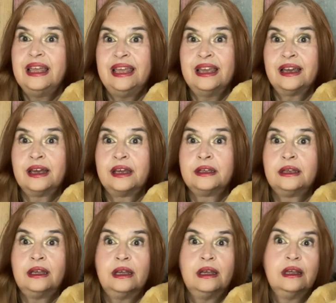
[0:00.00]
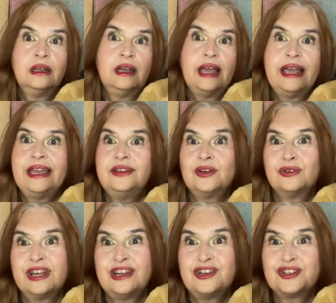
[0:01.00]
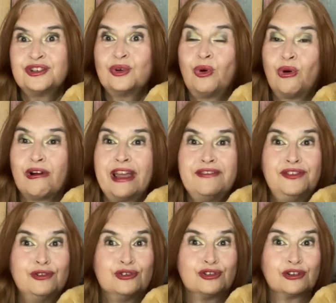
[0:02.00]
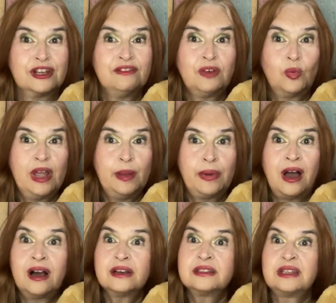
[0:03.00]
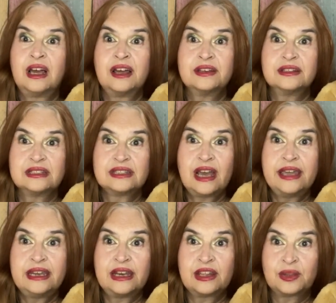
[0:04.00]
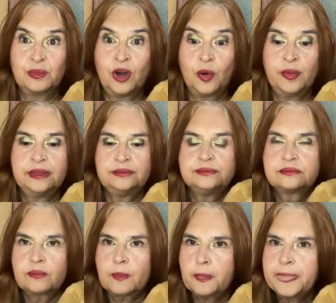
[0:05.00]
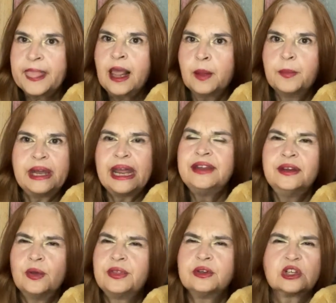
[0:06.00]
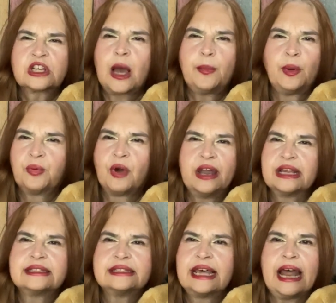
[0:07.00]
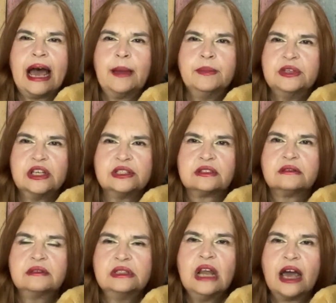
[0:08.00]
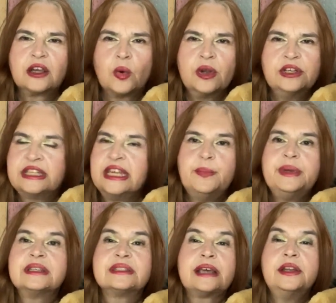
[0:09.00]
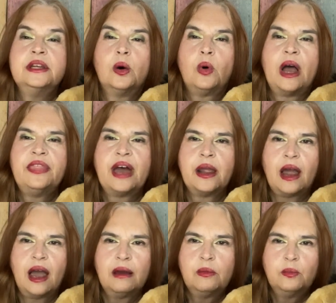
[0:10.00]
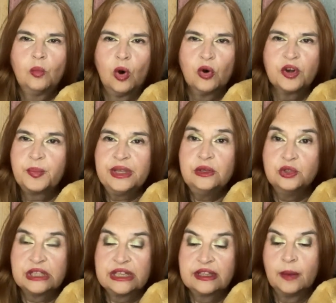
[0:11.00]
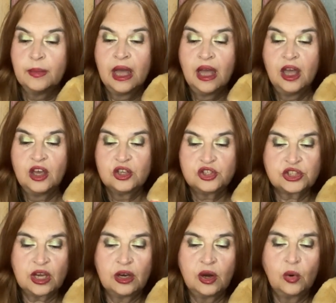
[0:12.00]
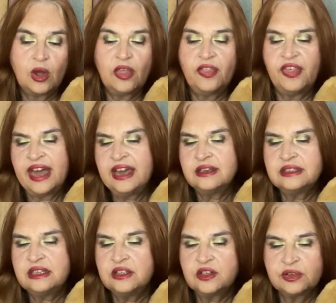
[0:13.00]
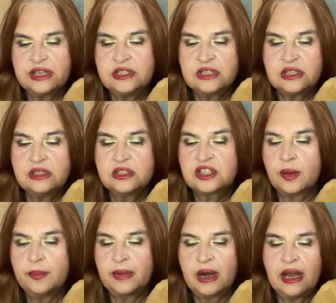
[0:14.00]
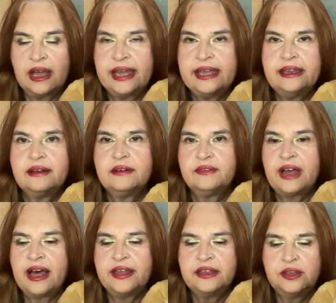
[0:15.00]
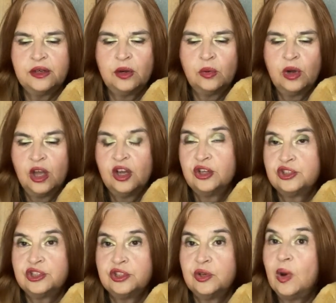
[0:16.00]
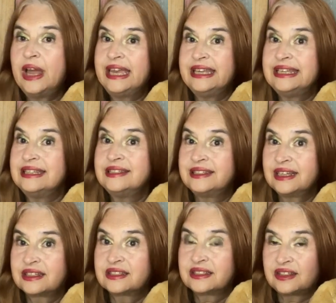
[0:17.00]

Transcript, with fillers: in a donation or a future giveaway box, undecided at the moment, but I know there's a couple products that I'm just not going to keep because I know I, I won't be using them. So that decreases my value to eighty-six